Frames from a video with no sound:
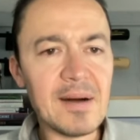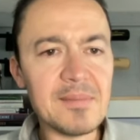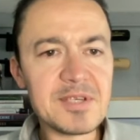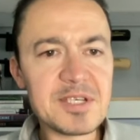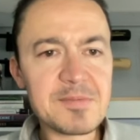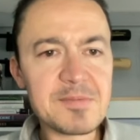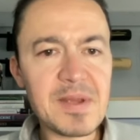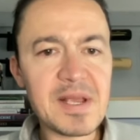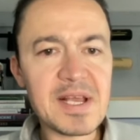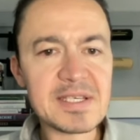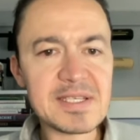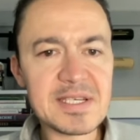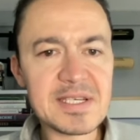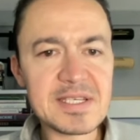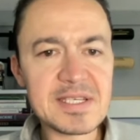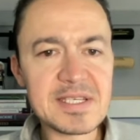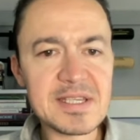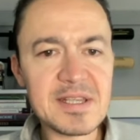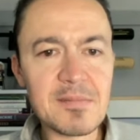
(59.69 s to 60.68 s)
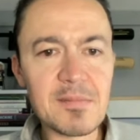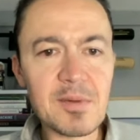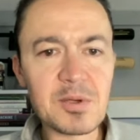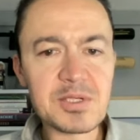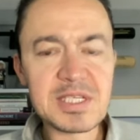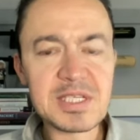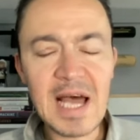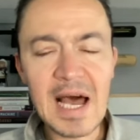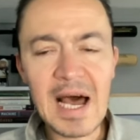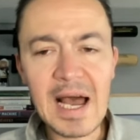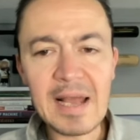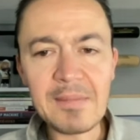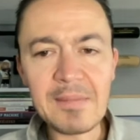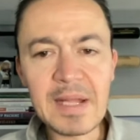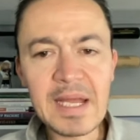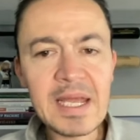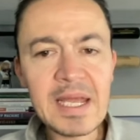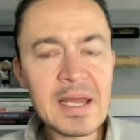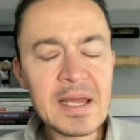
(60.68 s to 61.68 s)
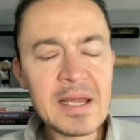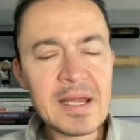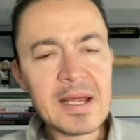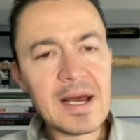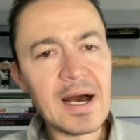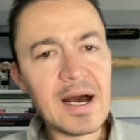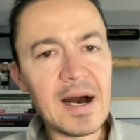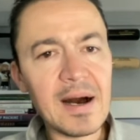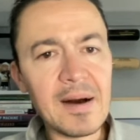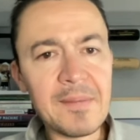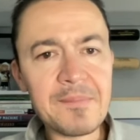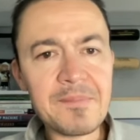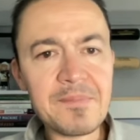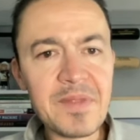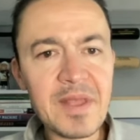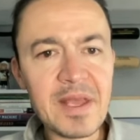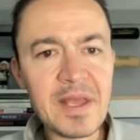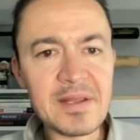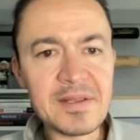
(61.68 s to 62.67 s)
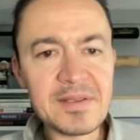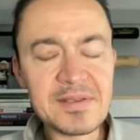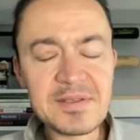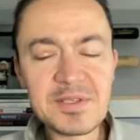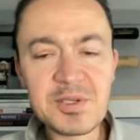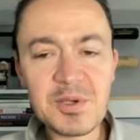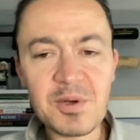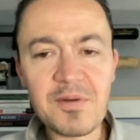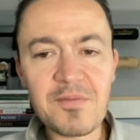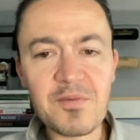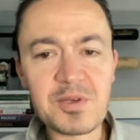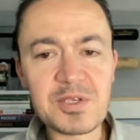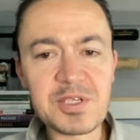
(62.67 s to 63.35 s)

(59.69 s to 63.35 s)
just because it's the most timely and sort of